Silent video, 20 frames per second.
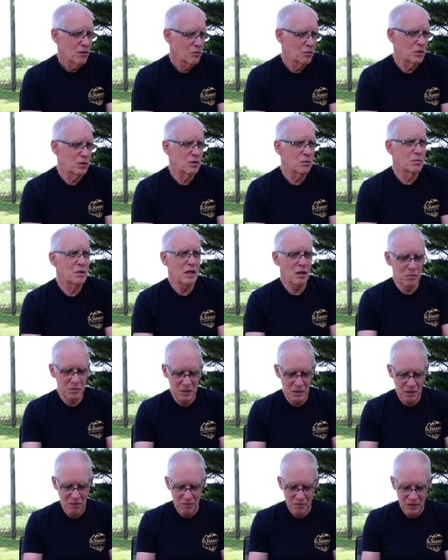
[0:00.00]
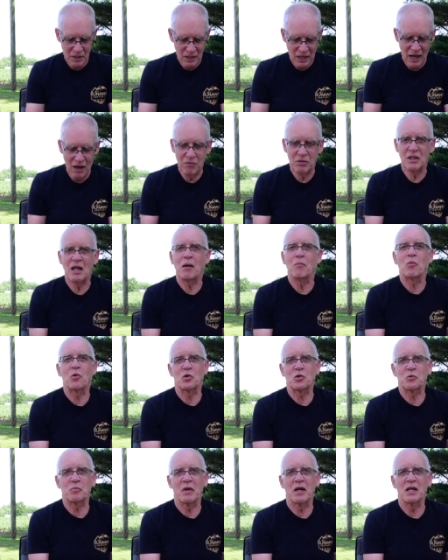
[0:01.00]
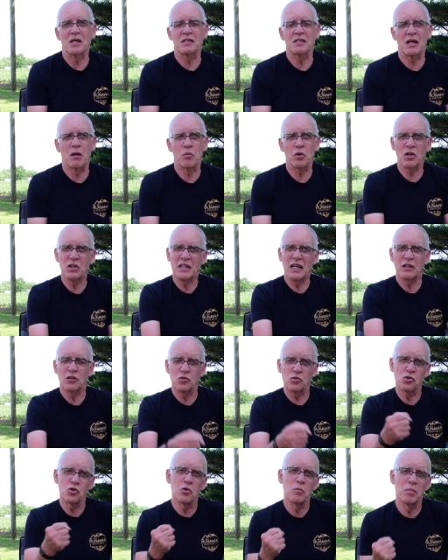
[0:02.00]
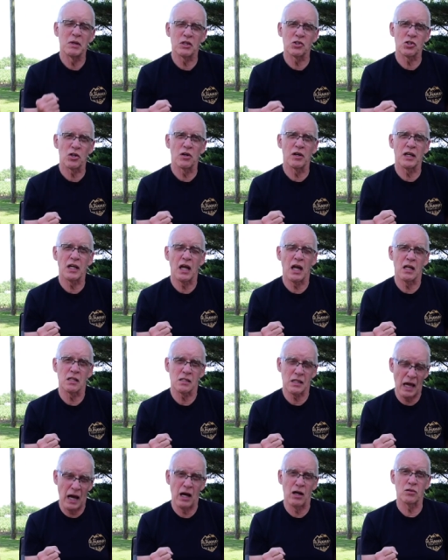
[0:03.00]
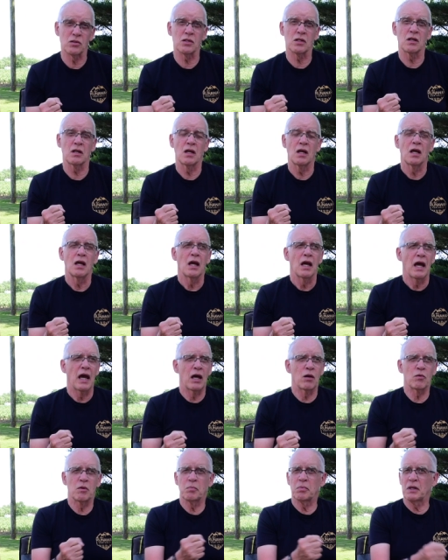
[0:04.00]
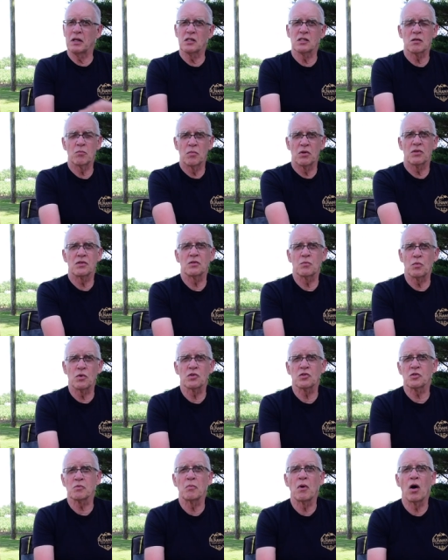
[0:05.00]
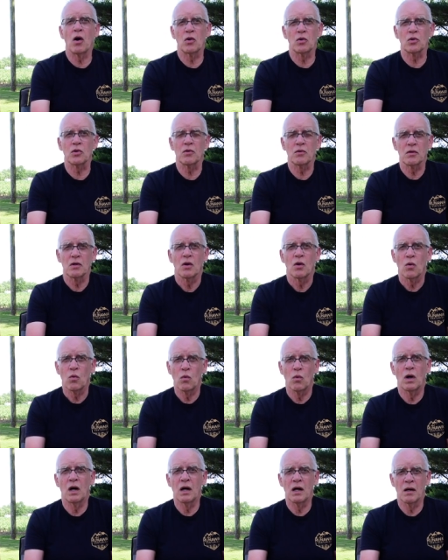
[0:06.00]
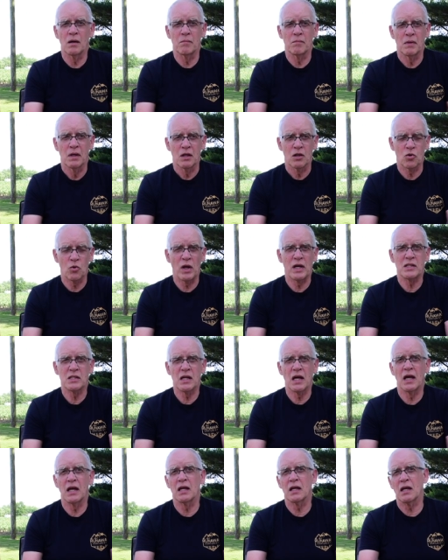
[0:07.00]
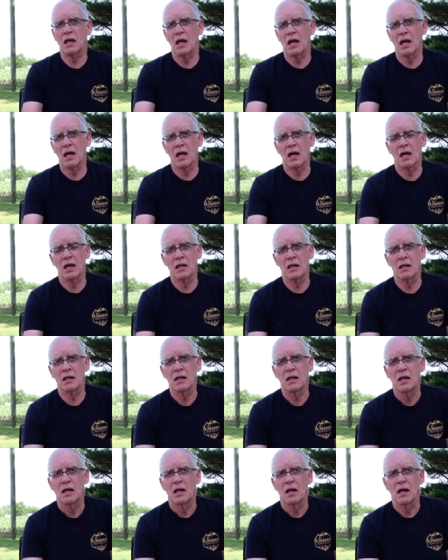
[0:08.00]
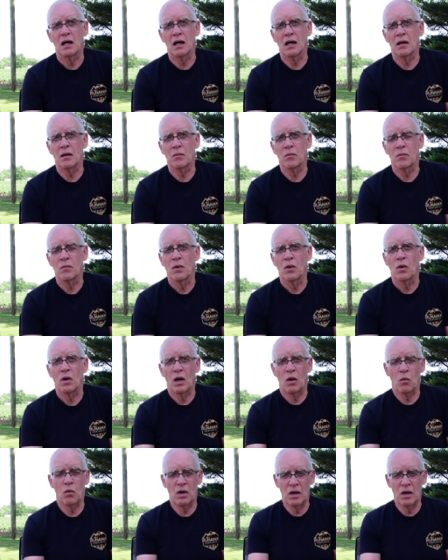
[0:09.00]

we'll be able to have a lot more space. And we're going to take those two big jerry cans out and replace them with, with smaller um, gray tank and um, a,